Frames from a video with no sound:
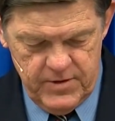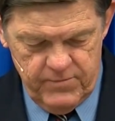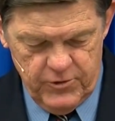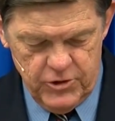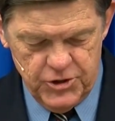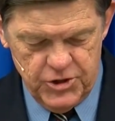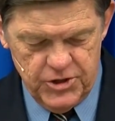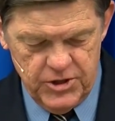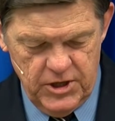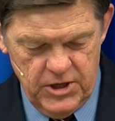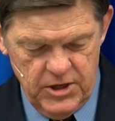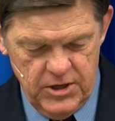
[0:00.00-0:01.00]
Verse
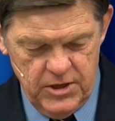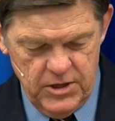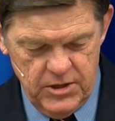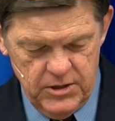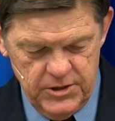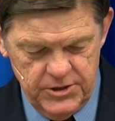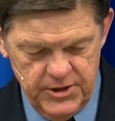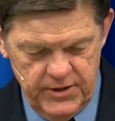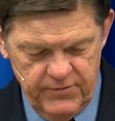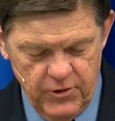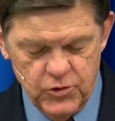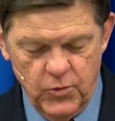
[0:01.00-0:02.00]

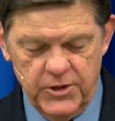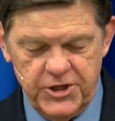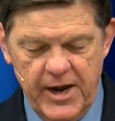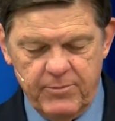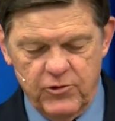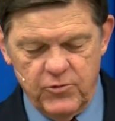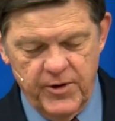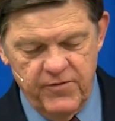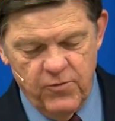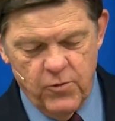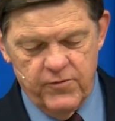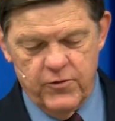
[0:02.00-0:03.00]
1, chapter
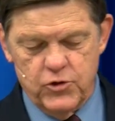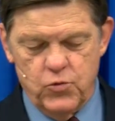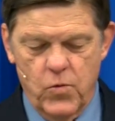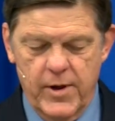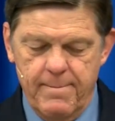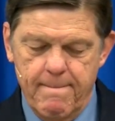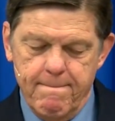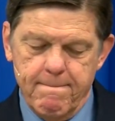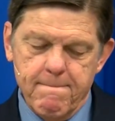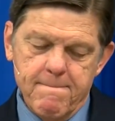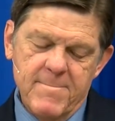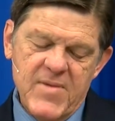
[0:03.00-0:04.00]
24, verse 1.
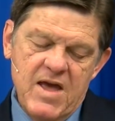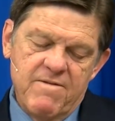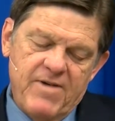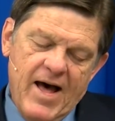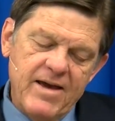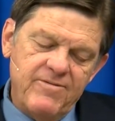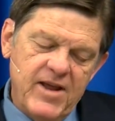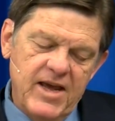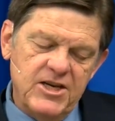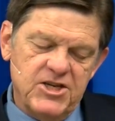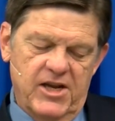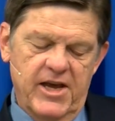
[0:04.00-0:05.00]
5
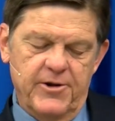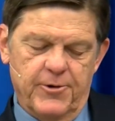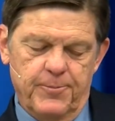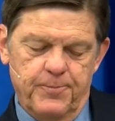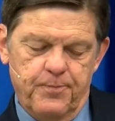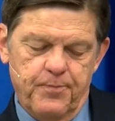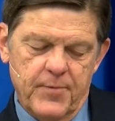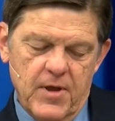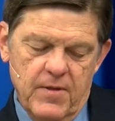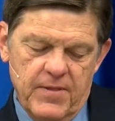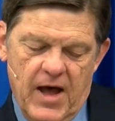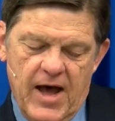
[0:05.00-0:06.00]
days later,
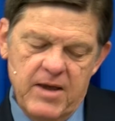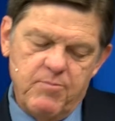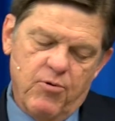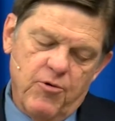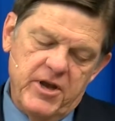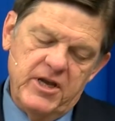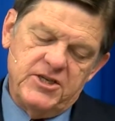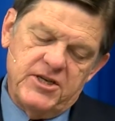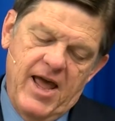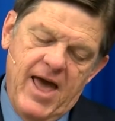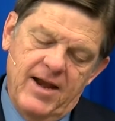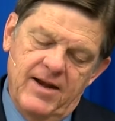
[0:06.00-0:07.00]
the high priest
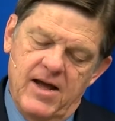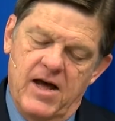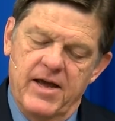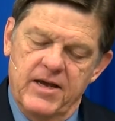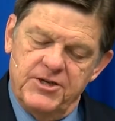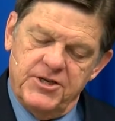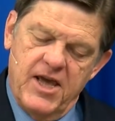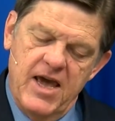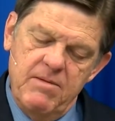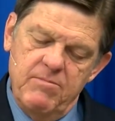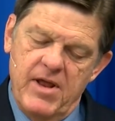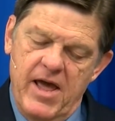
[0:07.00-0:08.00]
Ananias
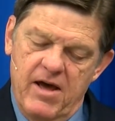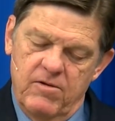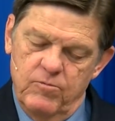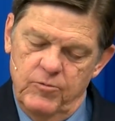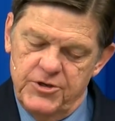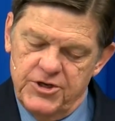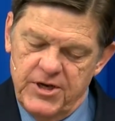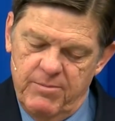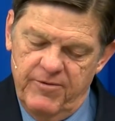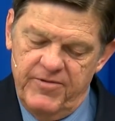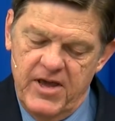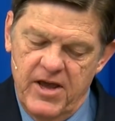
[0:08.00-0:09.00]
came down with some
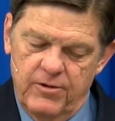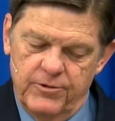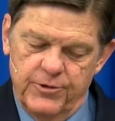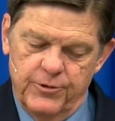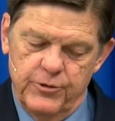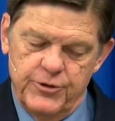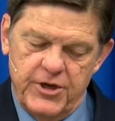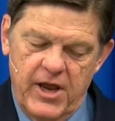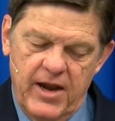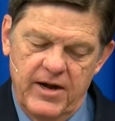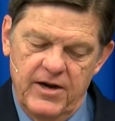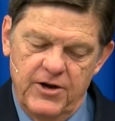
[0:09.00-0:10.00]
of the elders
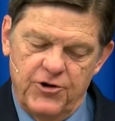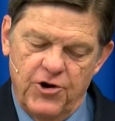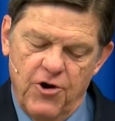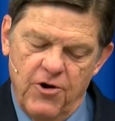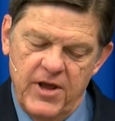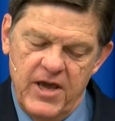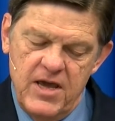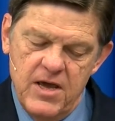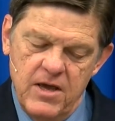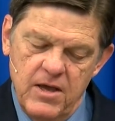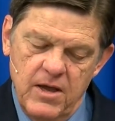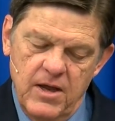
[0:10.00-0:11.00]
and an attorney
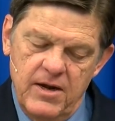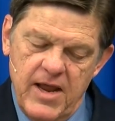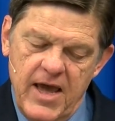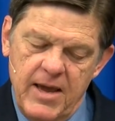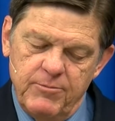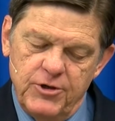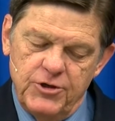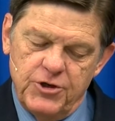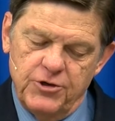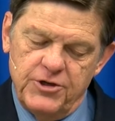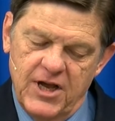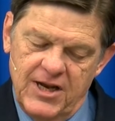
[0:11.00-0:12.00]
named
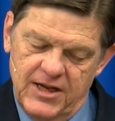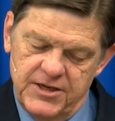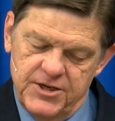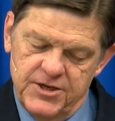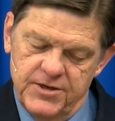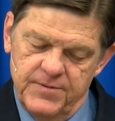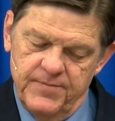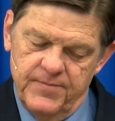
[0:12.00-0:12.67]
Tertullus,